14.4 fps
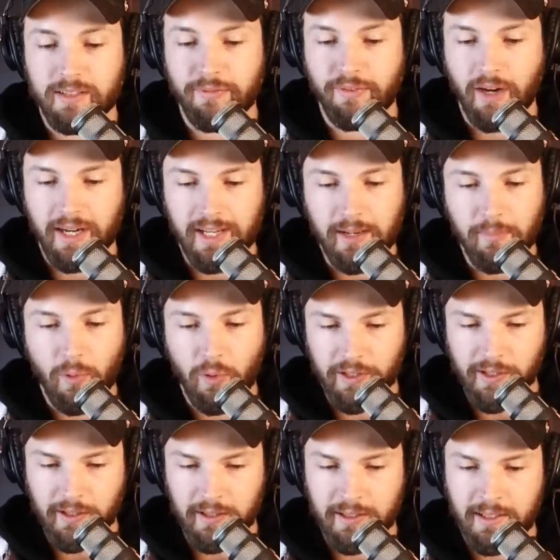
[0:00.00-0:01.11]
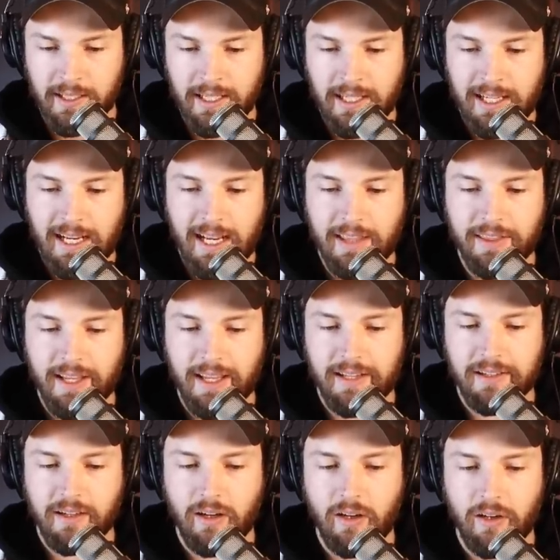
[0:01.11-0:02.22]
point, it's Friday morning. And
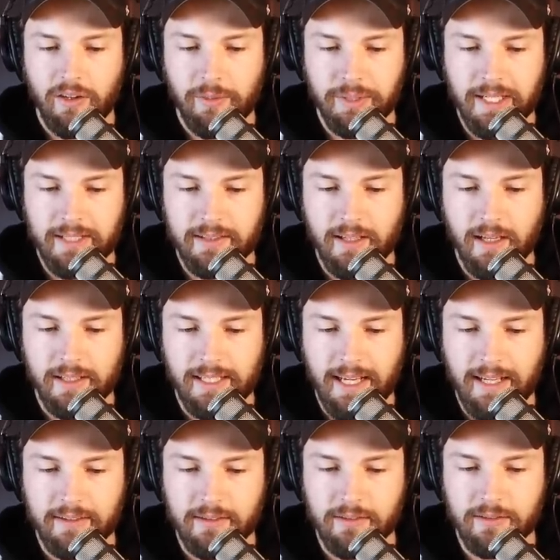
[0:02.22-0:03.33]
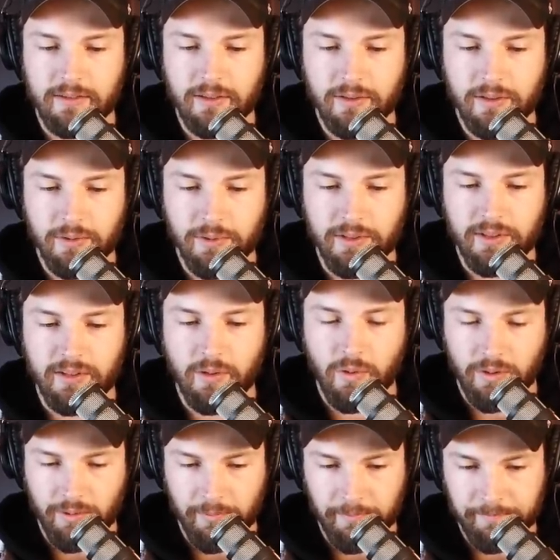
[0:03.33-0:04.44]
then all the planes got canceled due to a
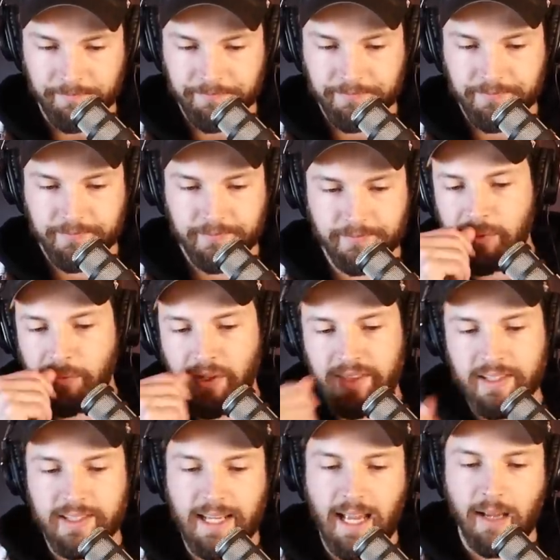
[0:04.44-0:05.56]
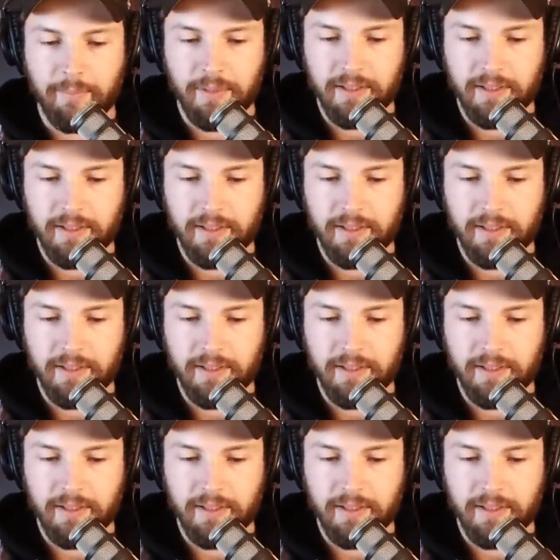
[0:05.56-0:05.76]
storm. When this